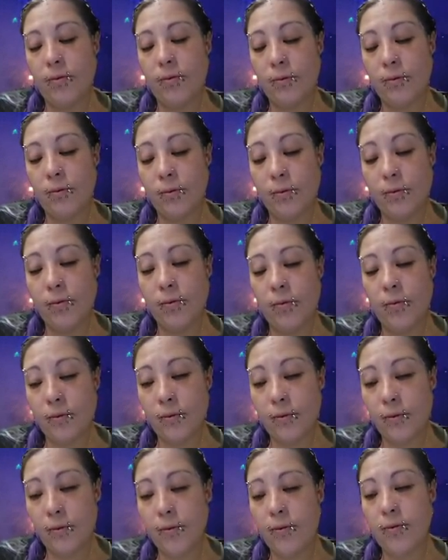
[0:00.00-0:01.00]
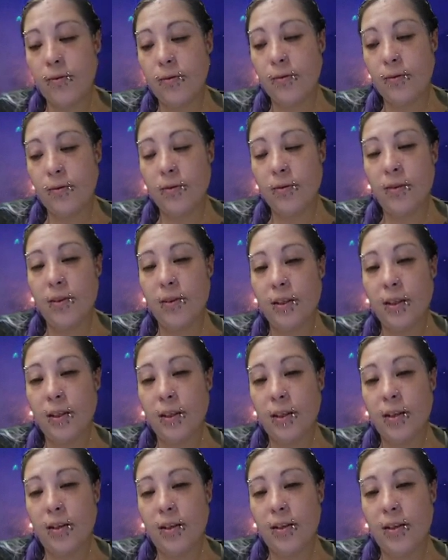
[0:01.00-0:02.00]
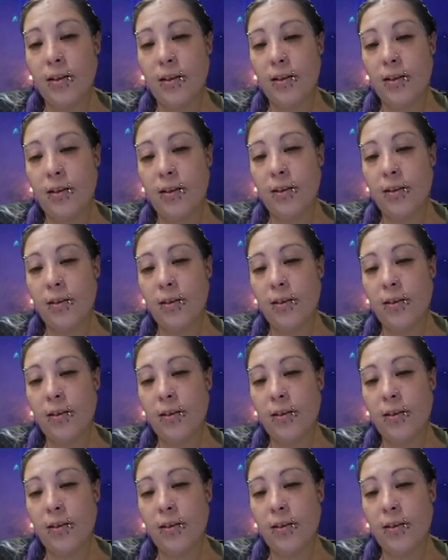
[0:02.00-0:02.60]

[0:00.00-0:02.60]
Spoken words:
(not speaking)